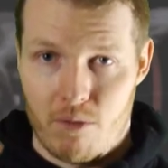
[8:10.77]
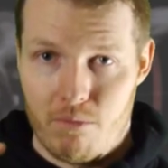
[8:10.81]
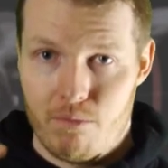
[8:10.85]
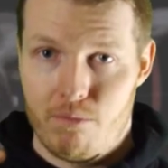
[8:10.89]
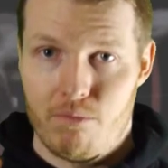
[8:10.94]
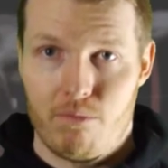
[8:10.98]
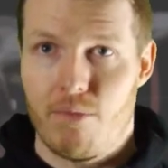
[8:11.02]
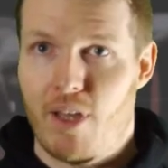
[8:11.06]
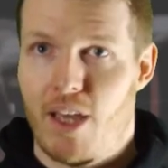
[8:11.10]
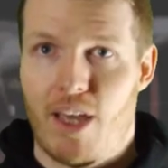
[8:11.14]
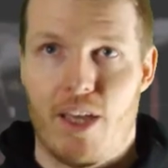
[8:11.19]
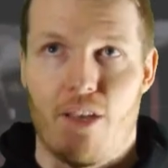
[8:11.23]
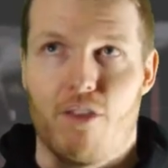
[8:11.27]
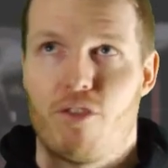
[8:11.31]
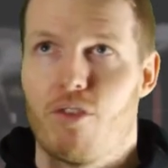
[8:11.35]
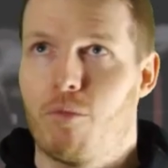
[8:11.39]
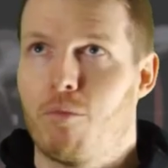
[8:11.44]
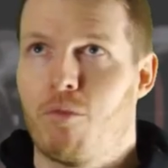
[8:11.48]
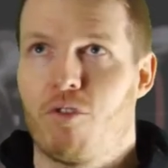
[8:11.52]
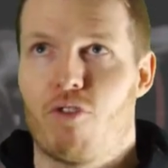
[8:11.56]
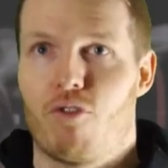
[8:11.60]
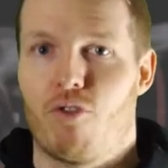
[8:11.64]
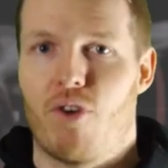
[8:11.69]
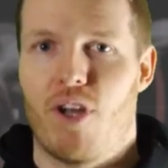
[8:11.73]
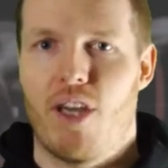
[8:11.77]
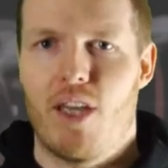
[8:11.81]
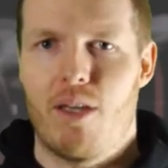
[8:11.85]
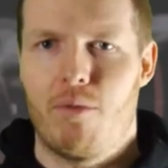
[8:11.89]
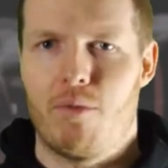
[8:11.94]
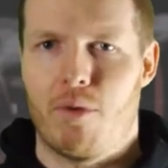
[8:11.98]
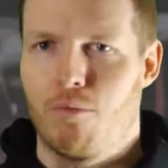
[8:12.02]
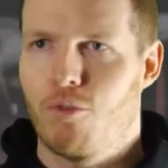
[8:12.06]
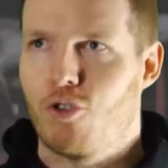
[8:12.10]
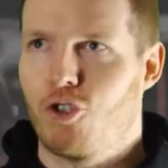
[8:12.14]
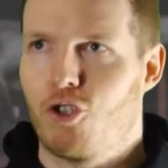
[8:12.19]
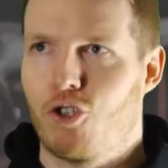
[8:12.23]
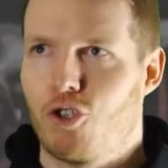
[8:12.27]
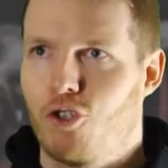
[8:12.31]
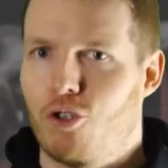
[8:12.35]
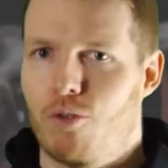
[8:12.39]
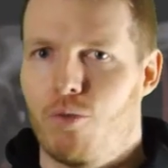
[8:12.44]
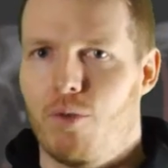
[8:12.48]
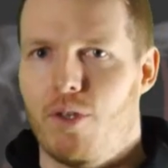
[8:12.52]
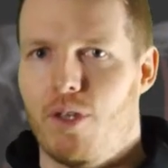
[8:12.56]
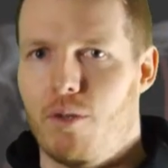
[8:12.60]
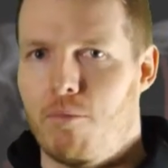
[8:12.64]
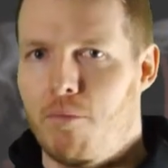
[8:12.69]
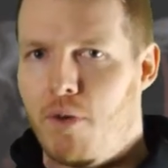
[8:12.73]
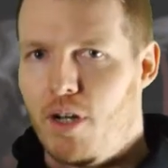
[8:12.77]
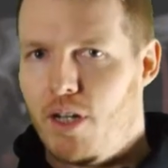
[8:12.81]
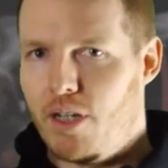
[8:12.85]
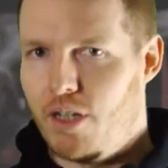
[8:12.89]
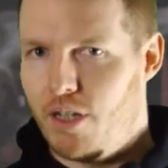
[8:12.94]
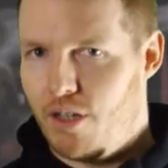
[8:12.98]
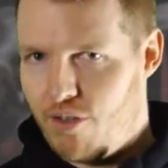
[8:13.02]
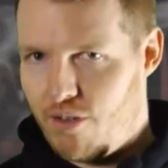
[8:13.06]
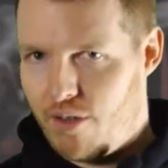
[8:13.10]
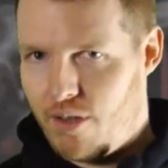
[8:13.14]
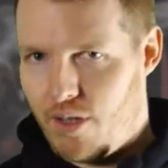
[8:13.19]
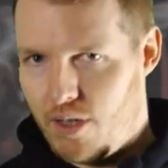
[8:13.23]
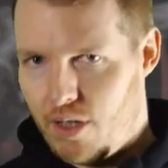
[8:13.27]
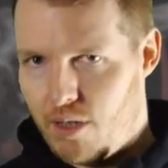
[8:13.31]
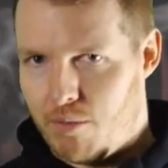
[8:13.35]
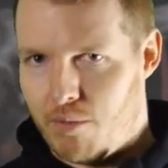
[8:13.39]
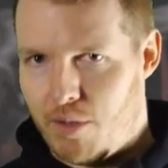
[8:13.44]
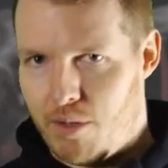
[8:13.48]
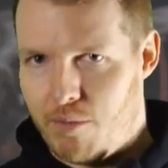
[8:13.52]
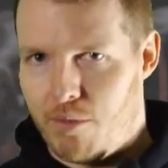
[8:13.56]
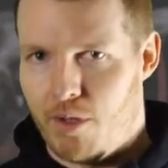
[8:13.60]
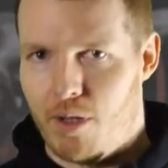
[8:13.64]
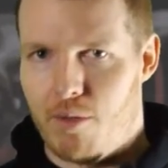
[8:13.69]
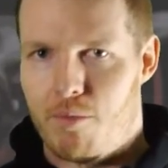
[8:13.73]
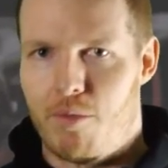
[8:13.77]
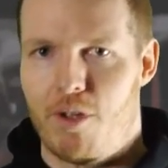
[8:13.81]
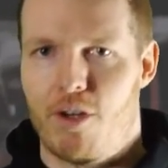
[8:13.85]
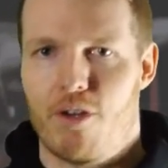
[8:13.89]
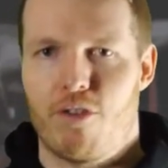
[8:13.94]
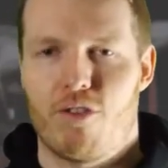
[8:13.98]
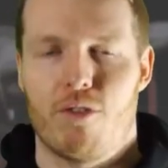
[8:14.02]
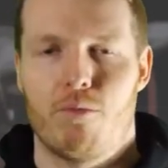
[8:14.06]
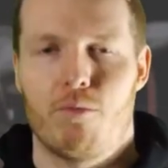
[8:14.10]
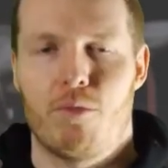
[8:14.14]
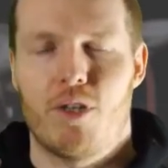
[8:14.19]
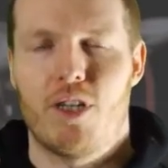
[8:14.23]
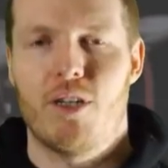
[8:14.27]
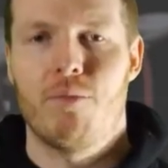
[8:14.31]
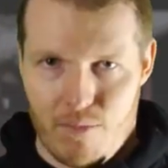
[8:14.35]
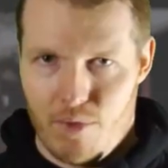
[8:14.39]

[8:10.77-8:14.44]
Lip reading: Hit subscribe. I'm not sure where the button is. I think it might be up there somewhere.